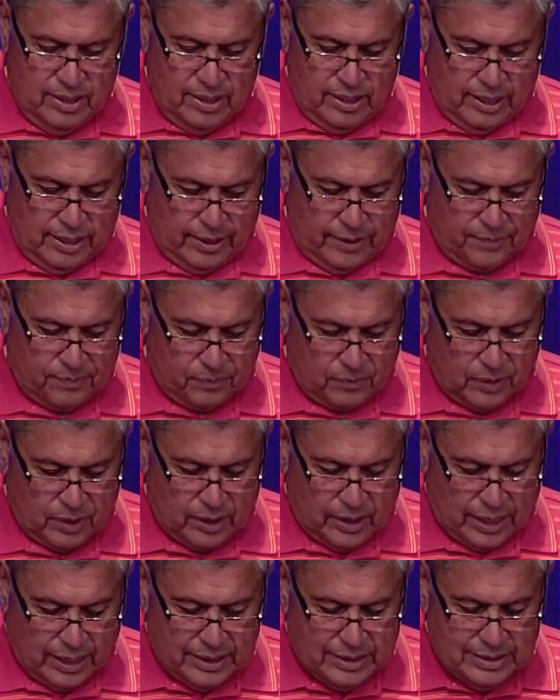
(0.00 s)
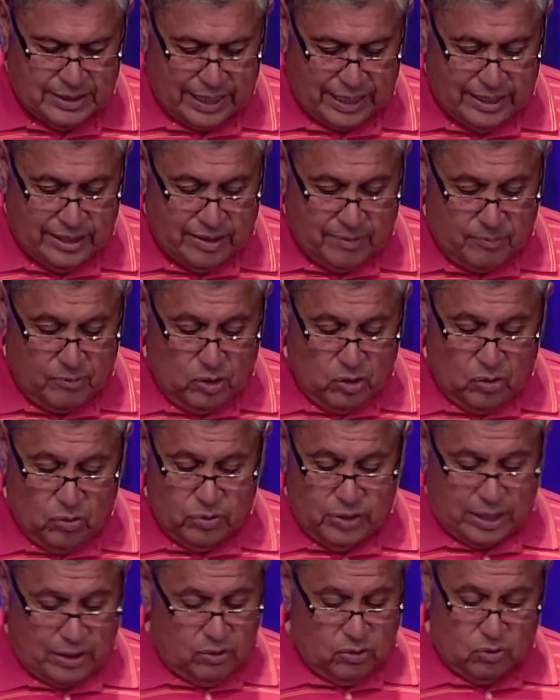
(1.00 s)
God is letting them know
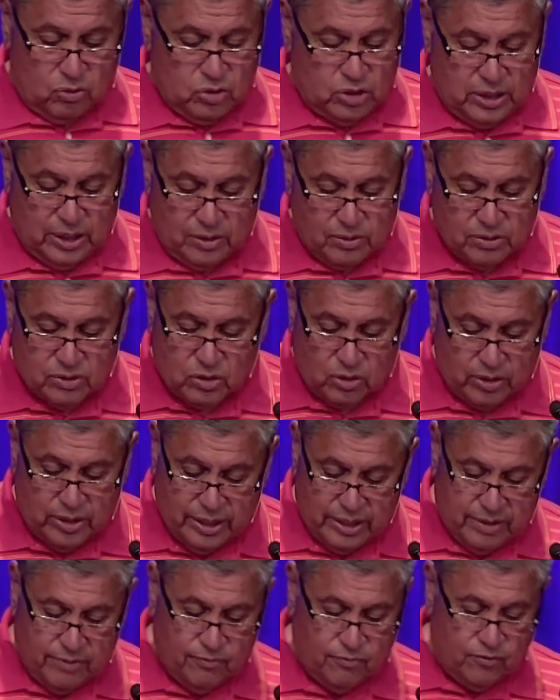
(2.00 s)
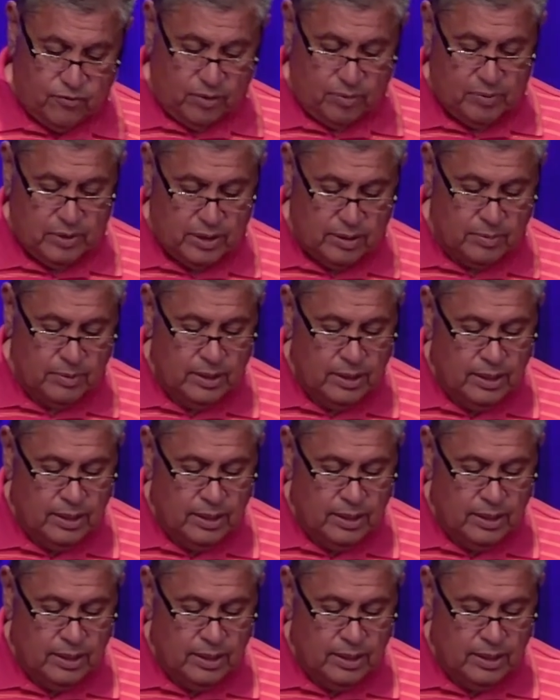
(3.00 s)
that no secrets are hidden from him.